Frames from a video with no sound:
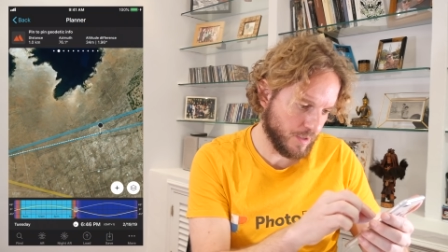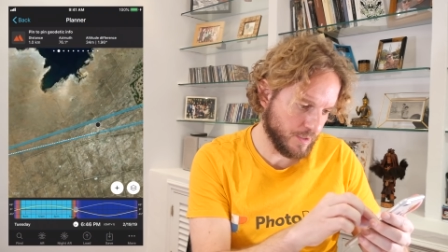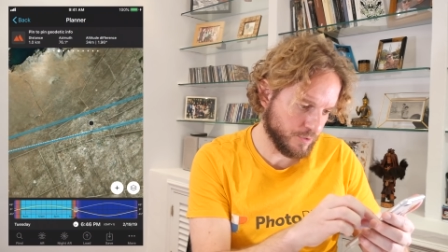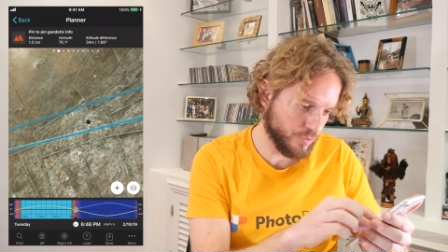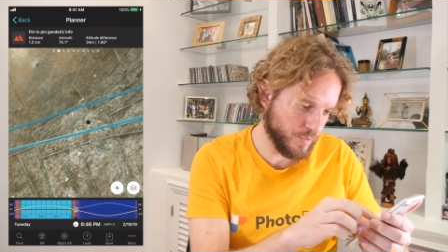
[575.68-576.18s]
and
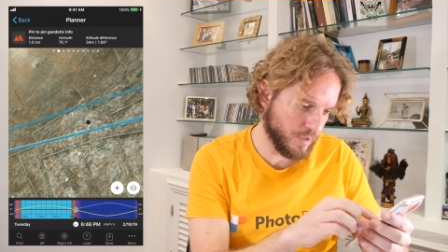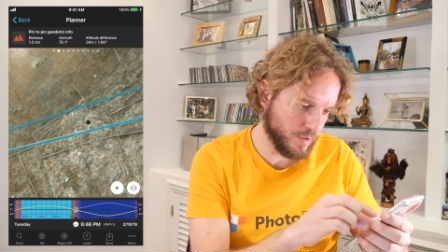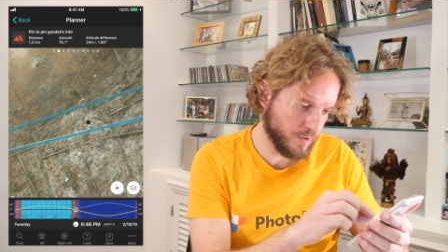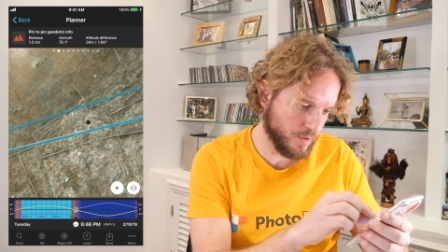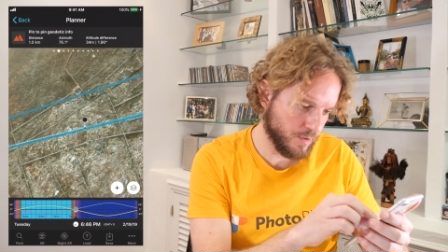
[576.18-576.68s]
I zoom
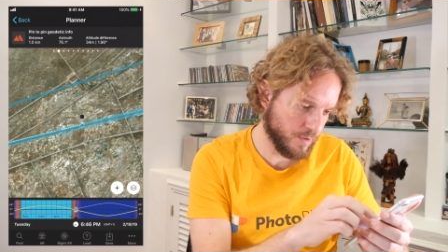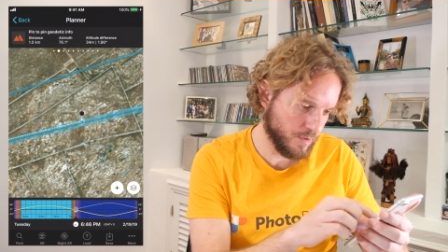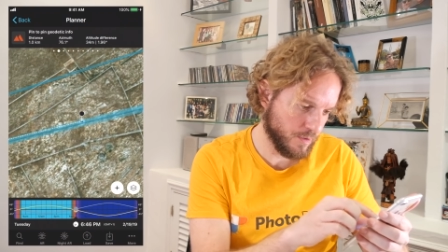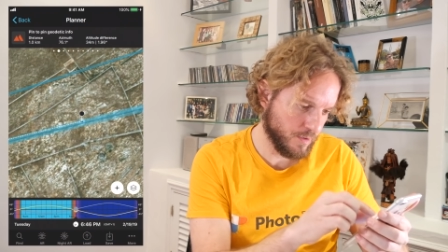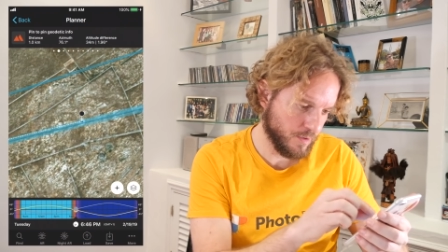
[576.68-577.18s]
in,
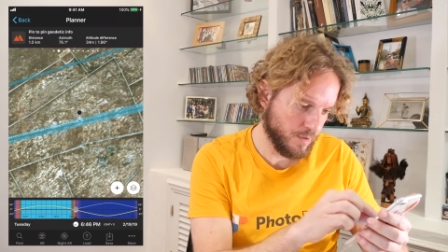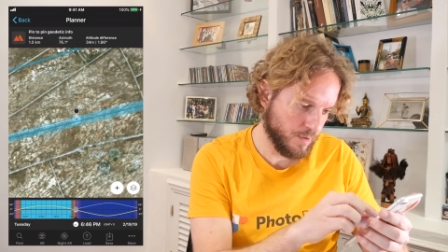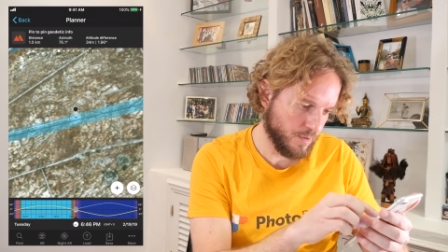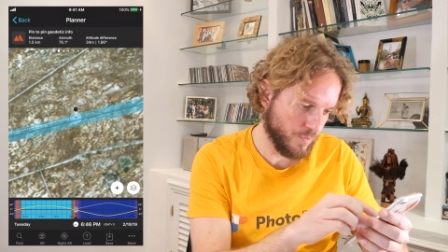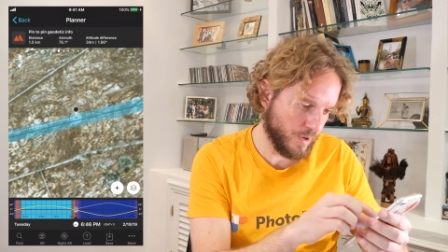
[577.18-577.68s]

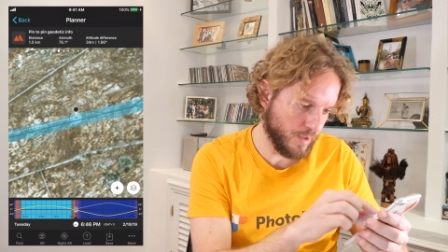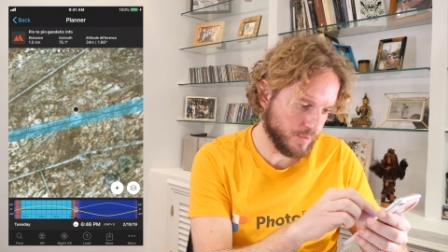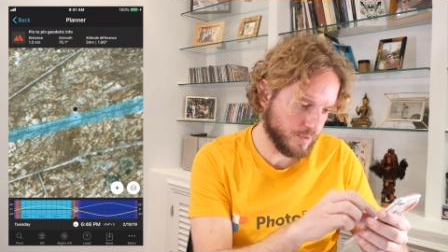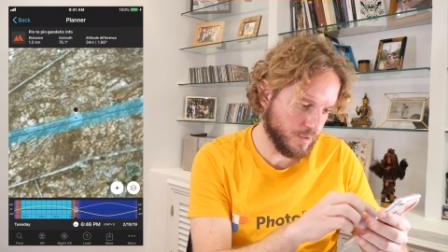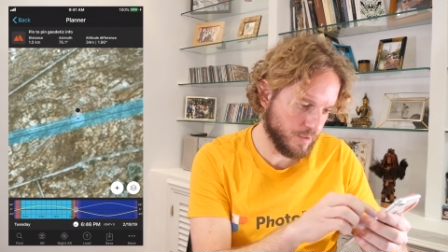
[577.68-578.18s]
what I'll
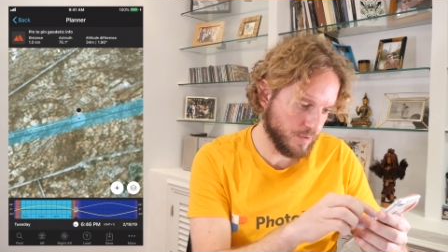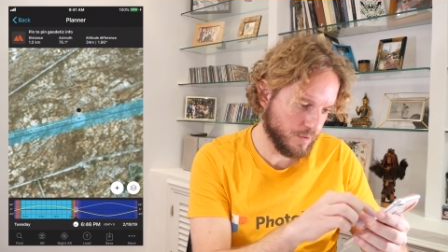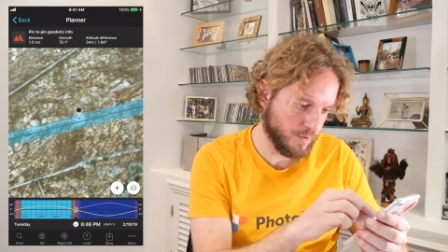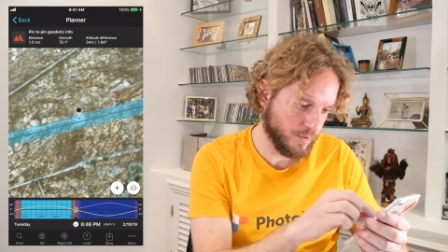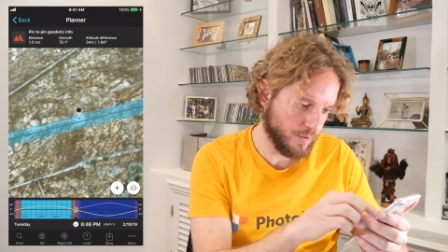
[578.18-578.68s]
see
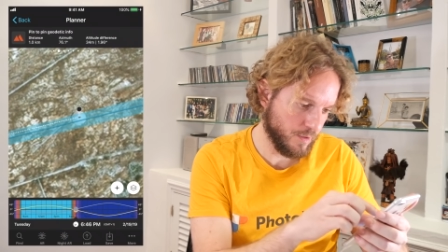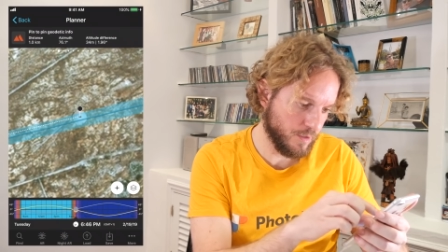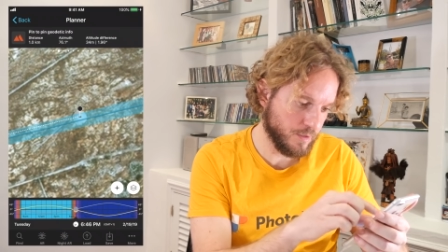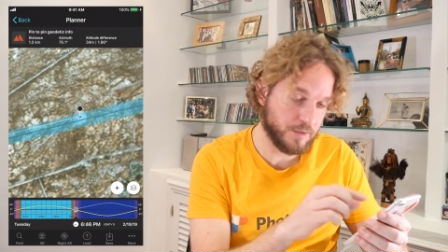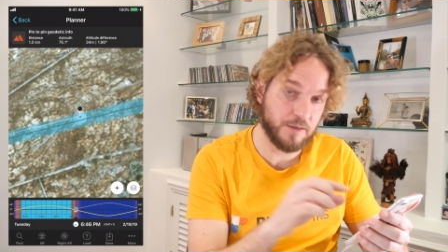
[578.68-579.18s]

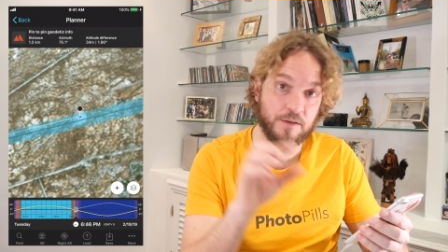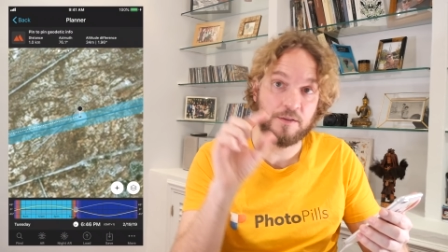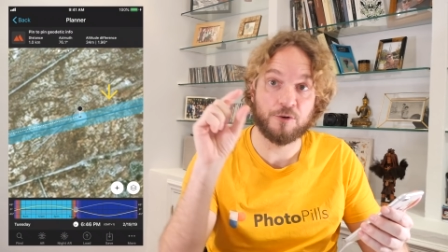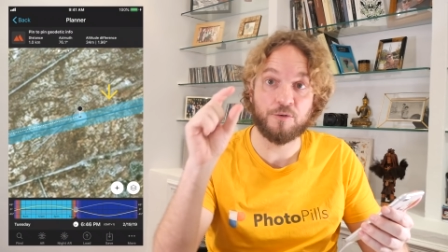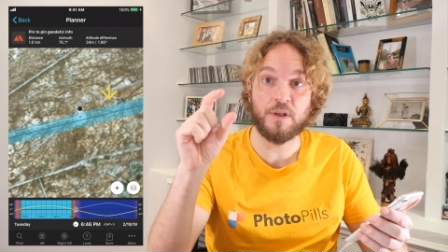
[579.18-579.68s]
is
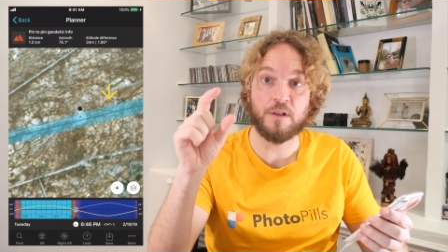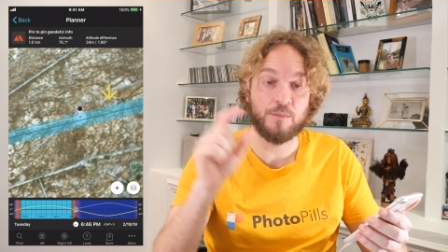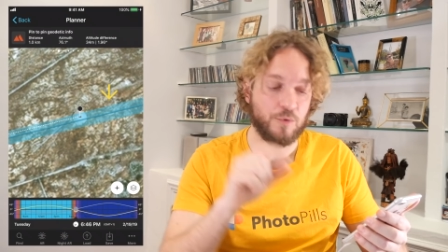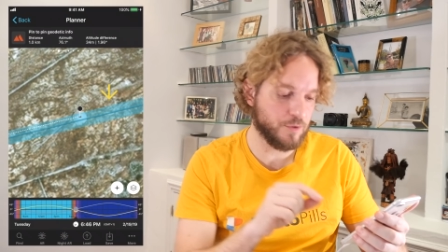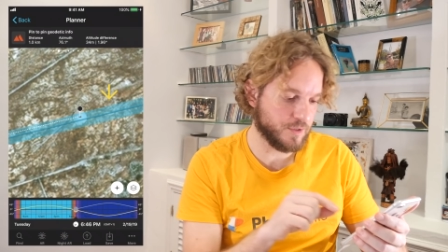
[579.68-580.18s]
the real
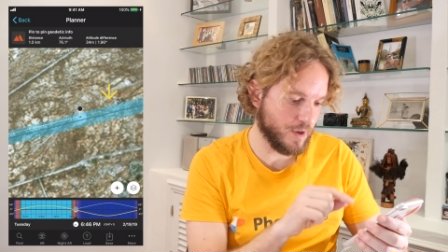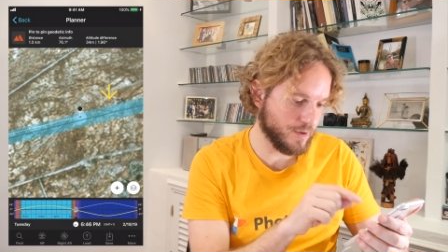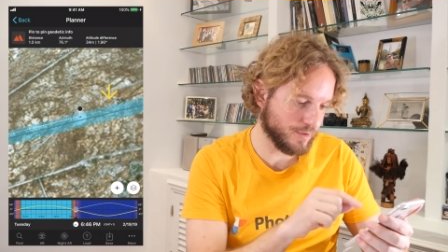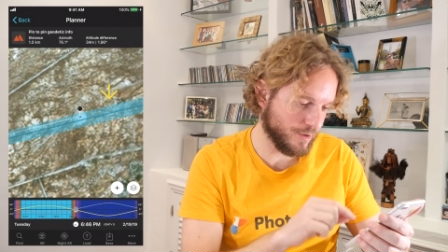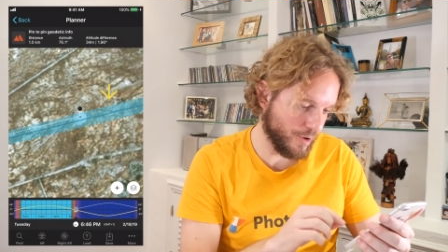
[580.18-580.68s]
moon
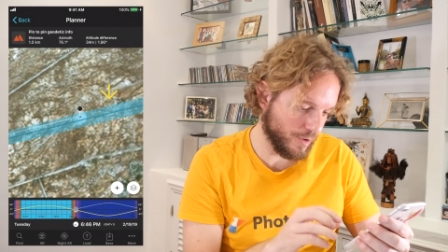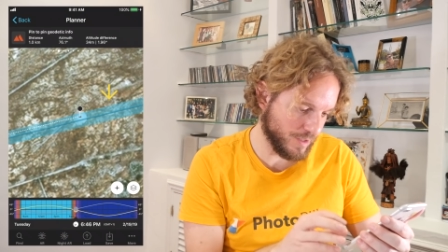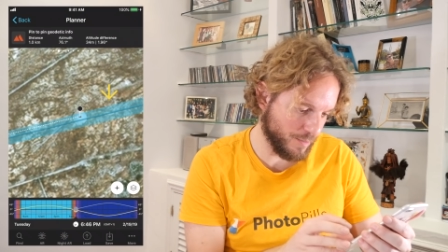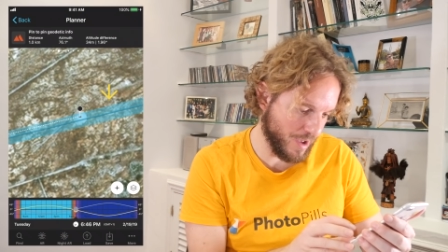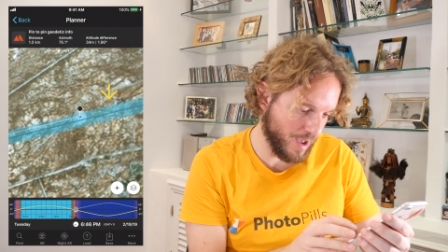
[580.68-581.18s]
size on
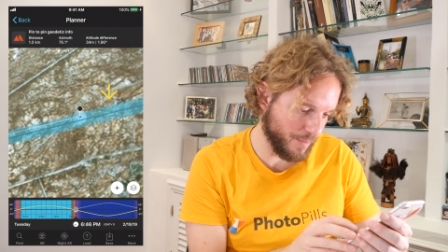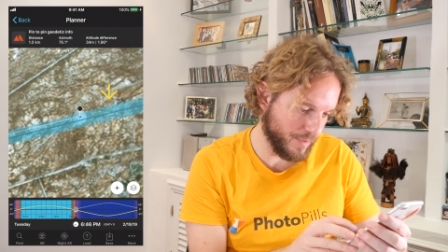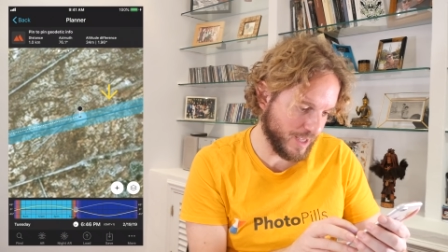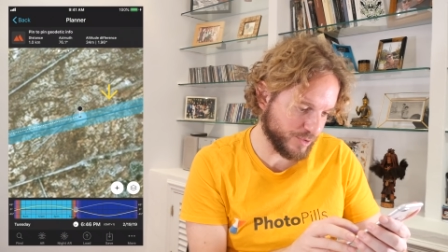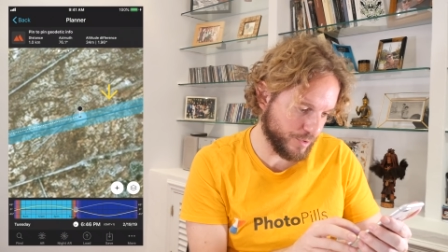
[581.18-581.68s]
the
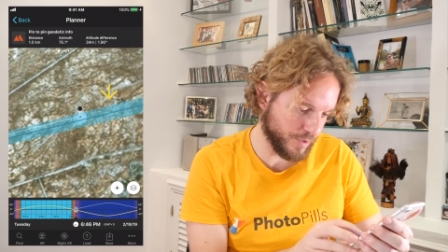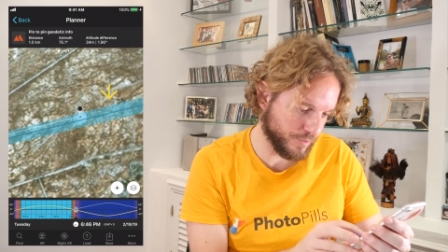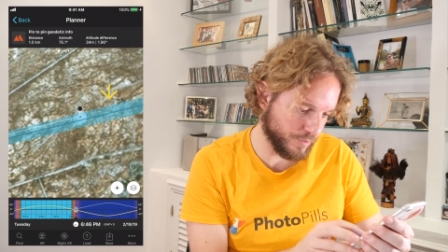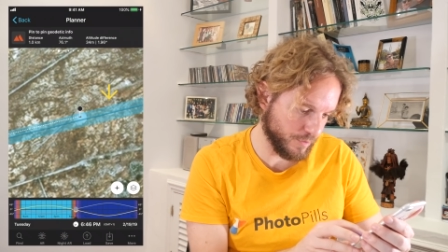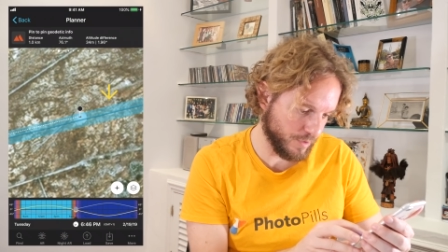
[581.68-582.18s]
map. That's pretty
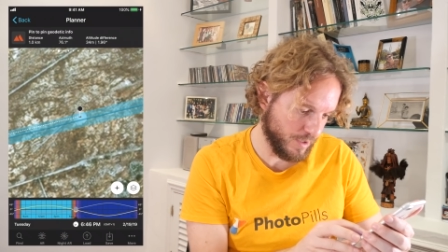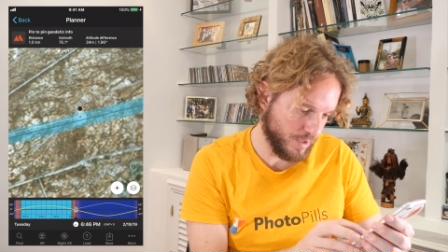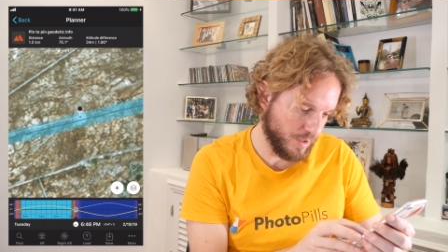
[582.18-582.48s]
cool.